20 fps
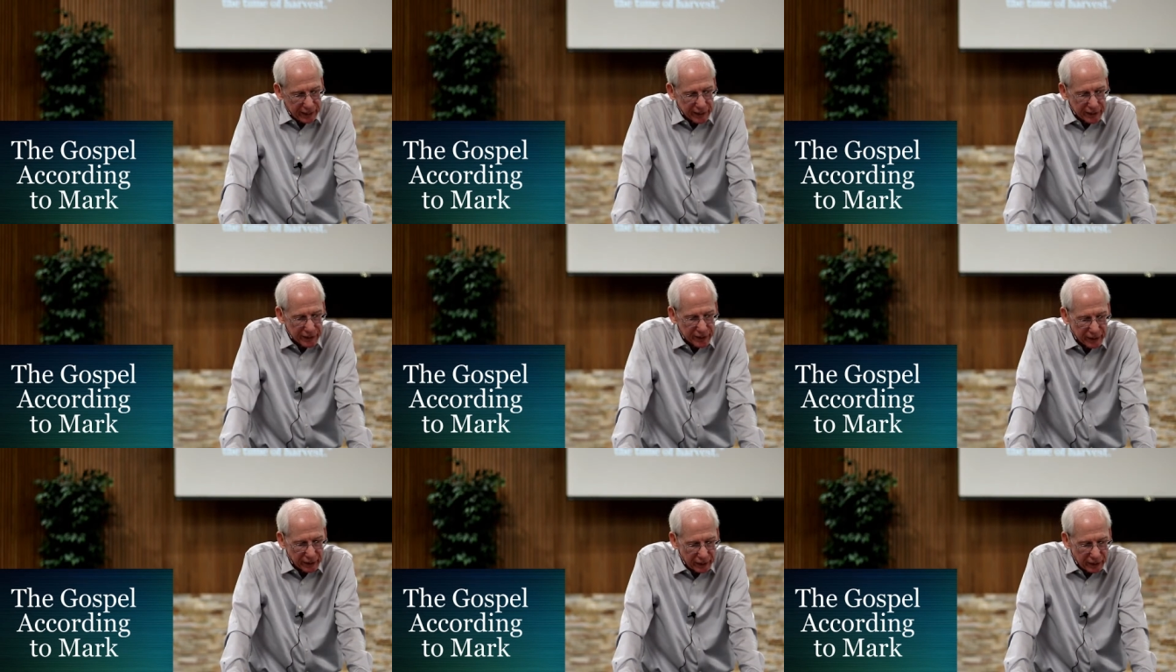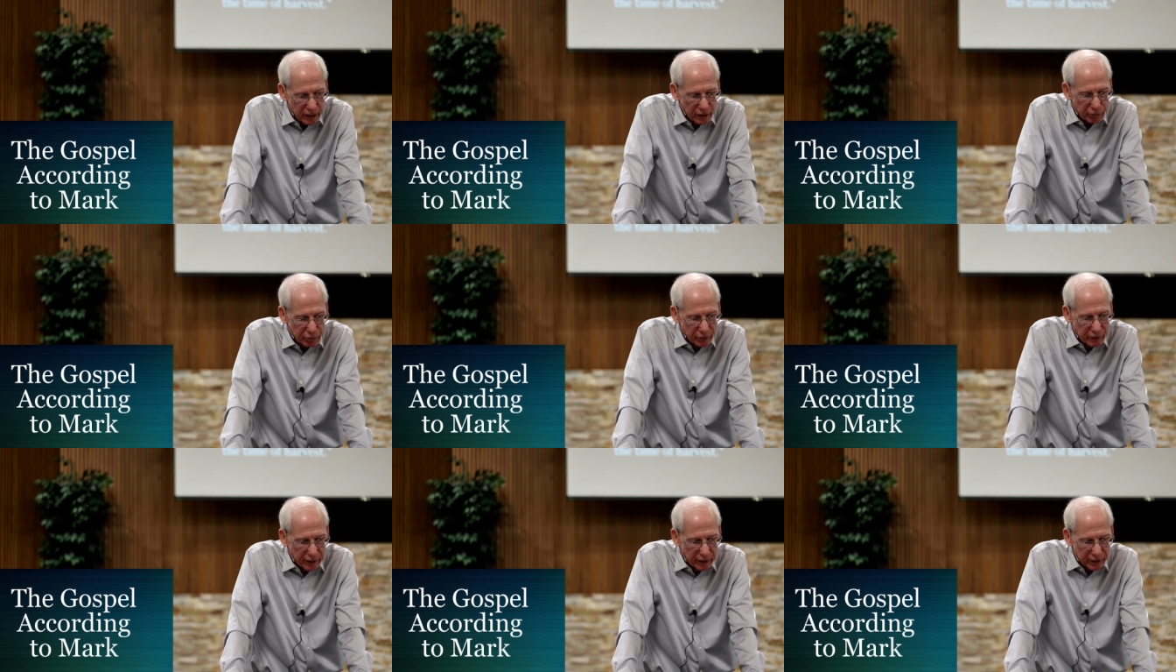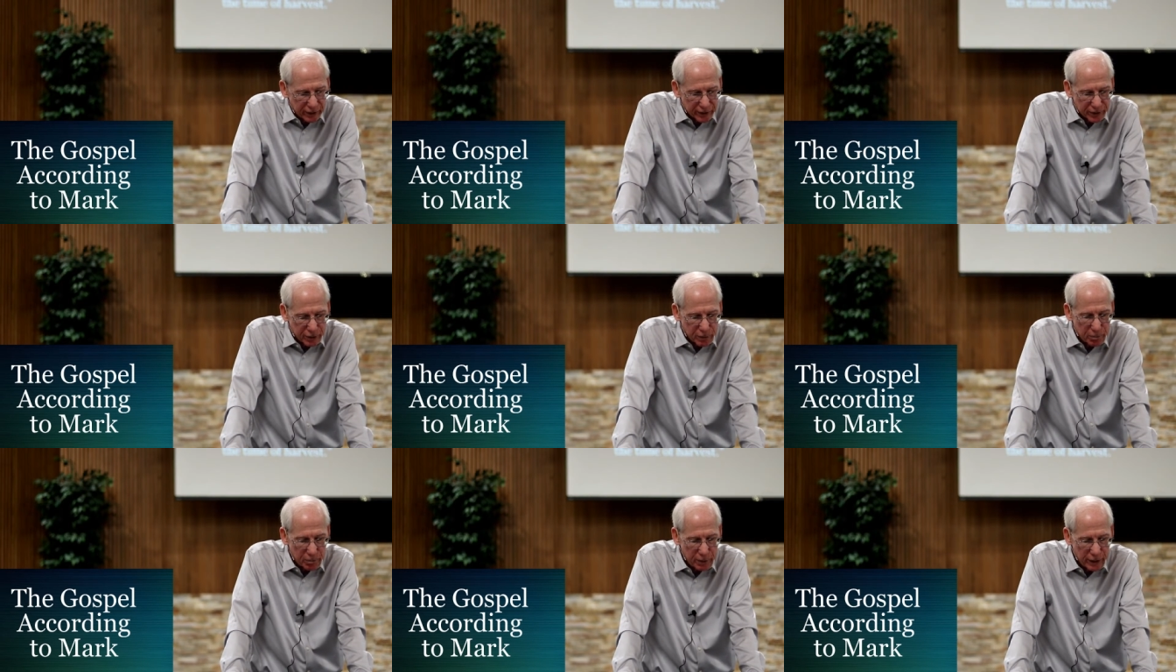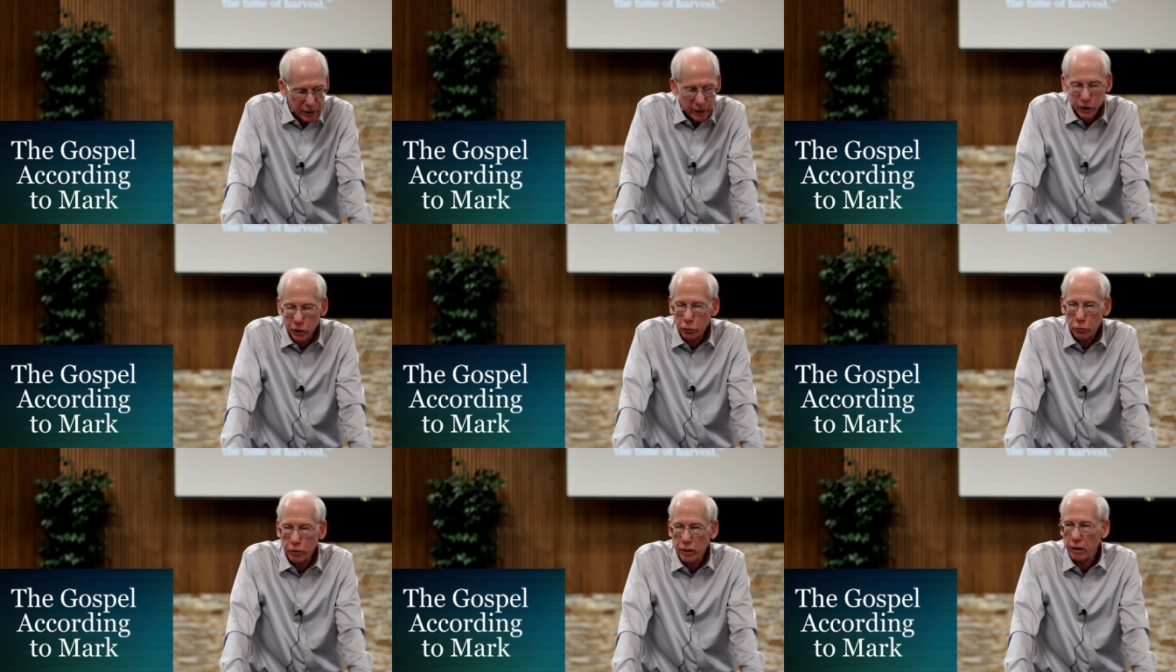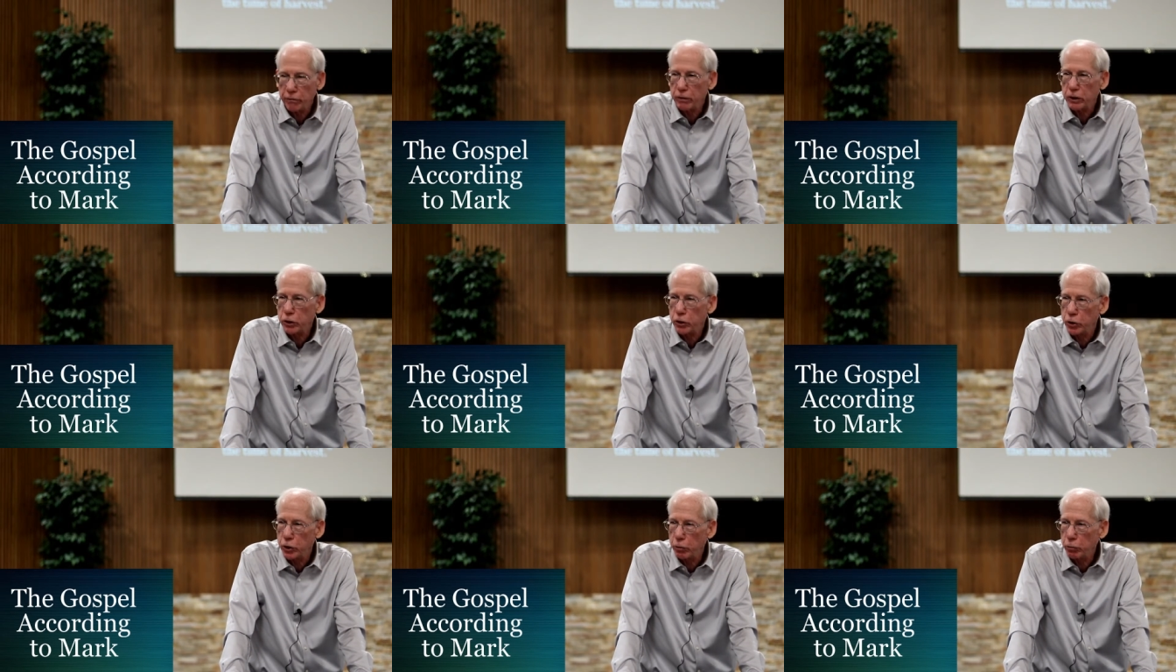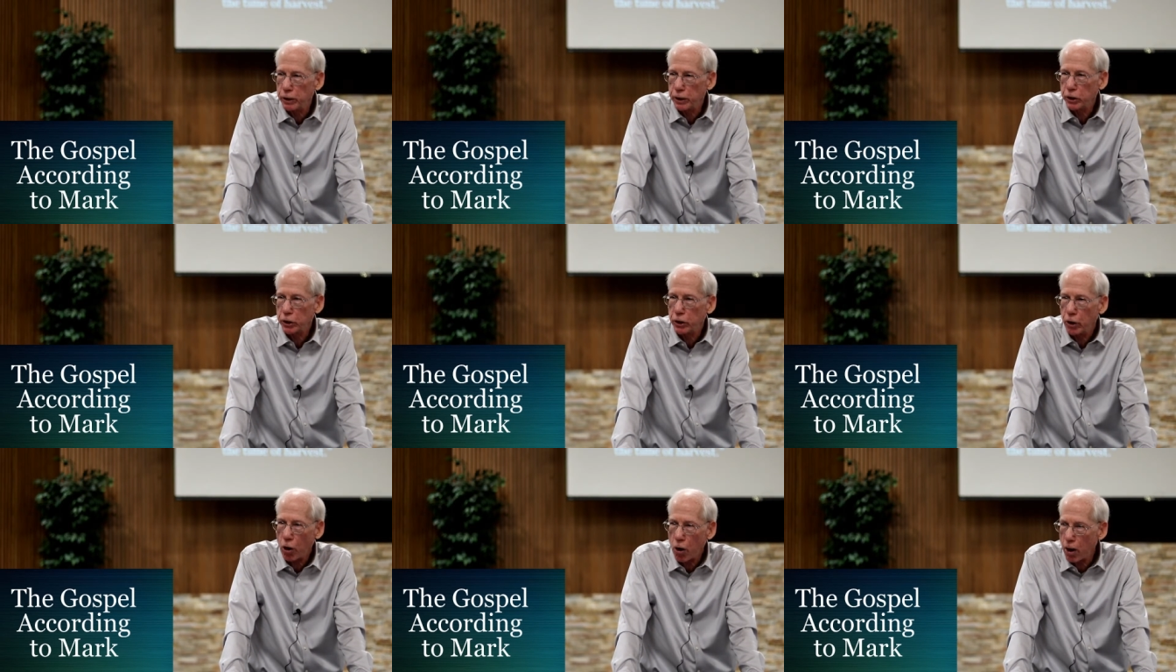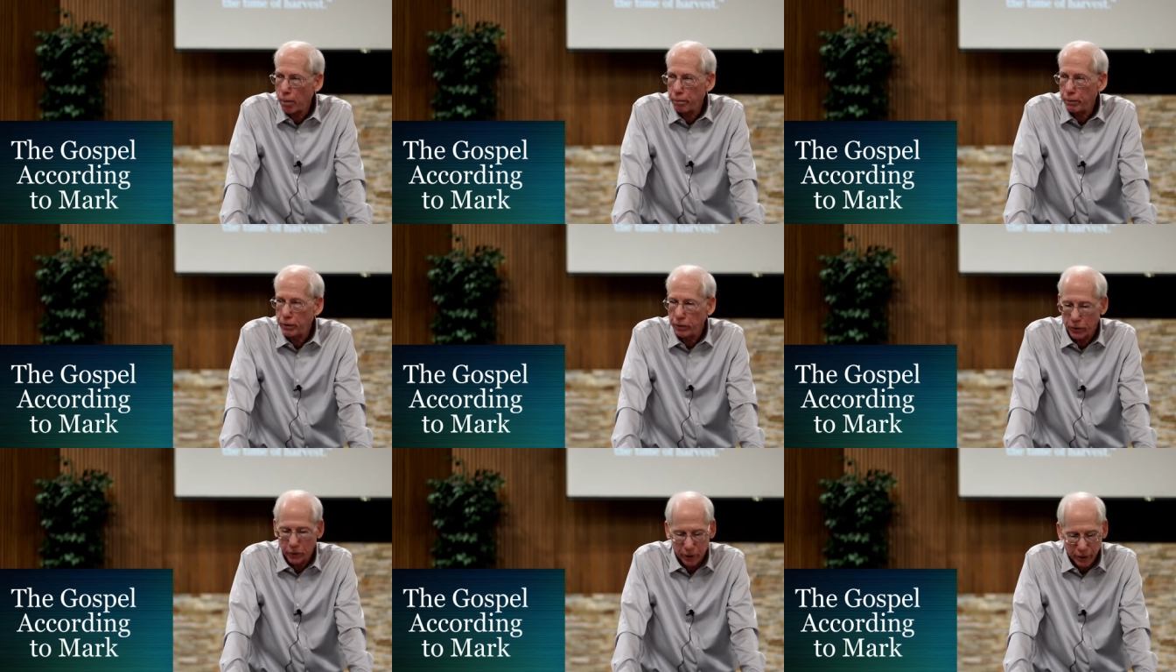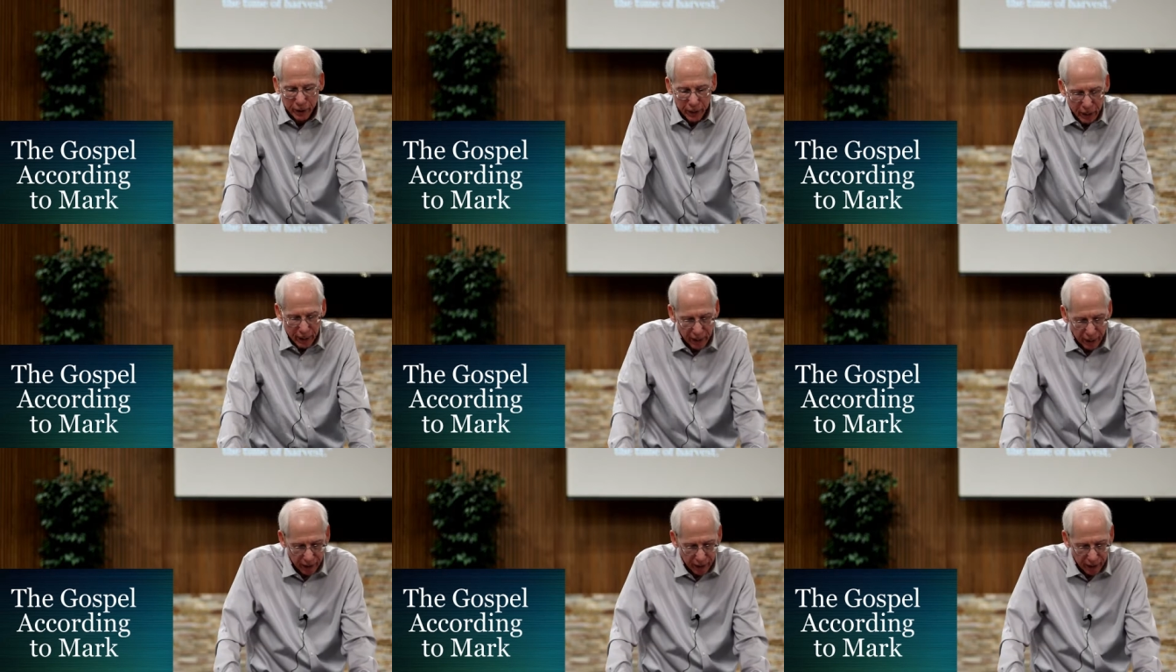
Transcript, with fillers: insignificant as the ministry of a Jewish carpenter